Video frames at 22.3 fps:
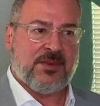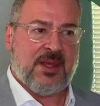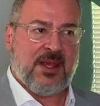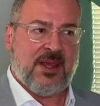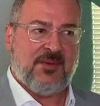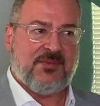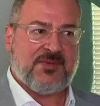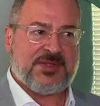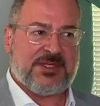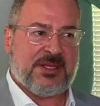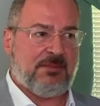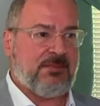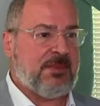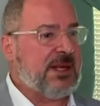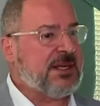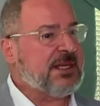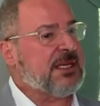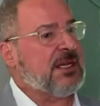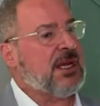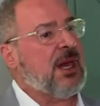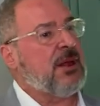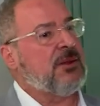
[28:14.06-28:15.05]
If
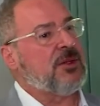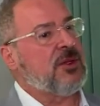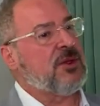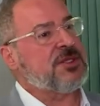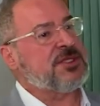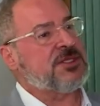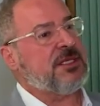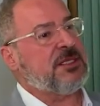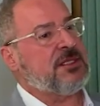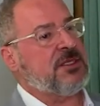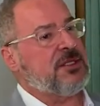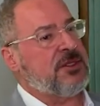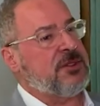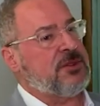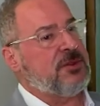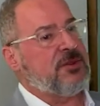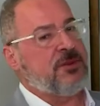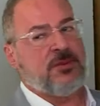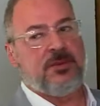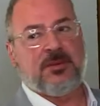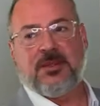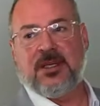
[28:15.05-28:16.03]
somebody looks at
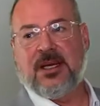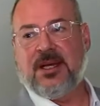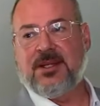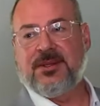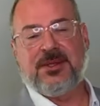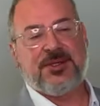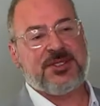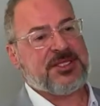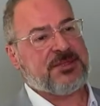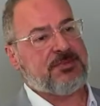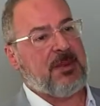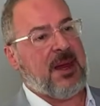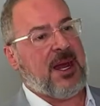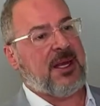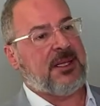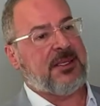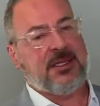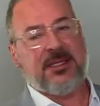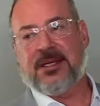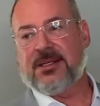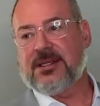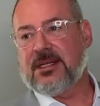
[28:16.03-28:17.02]
you and they're
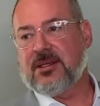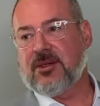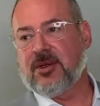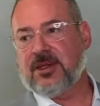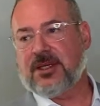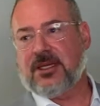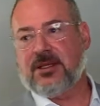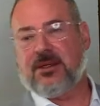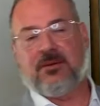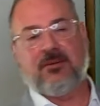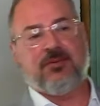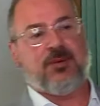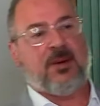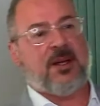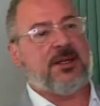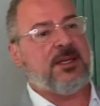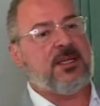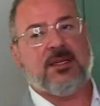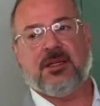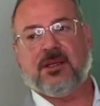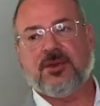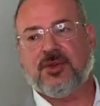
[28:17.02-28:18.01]
smiling and they look at you
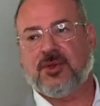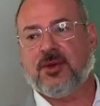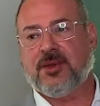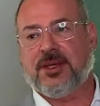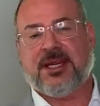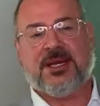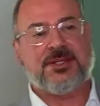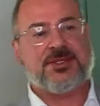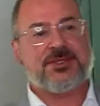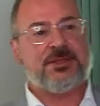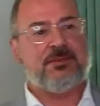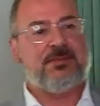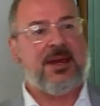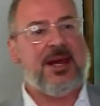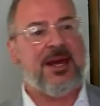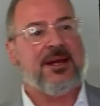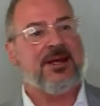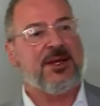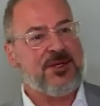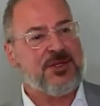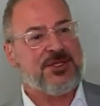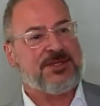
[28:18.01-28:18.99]
funny, don't answer
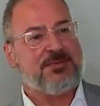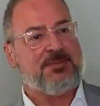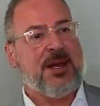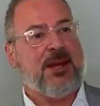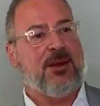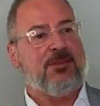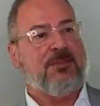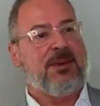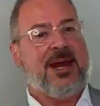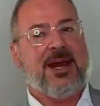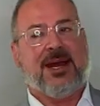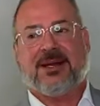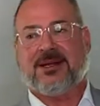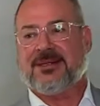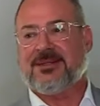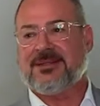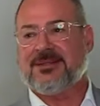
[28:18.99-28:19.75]
back. You smile back.